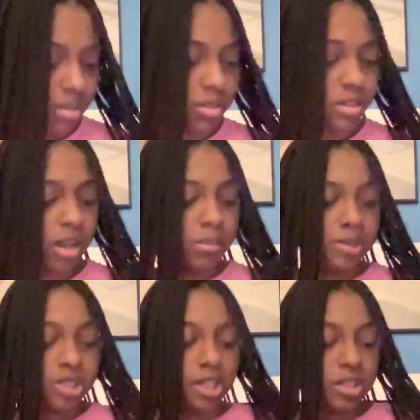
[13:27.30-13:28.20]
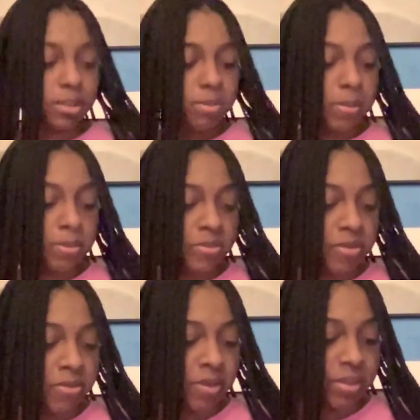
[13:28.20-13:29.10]
stop judging people for
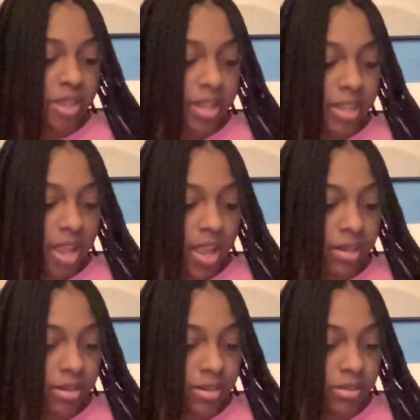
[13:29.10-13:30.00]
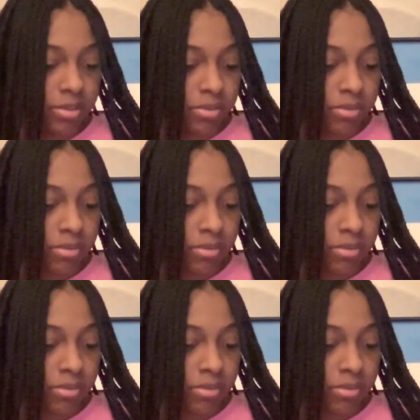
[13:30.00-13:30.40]
what they can't do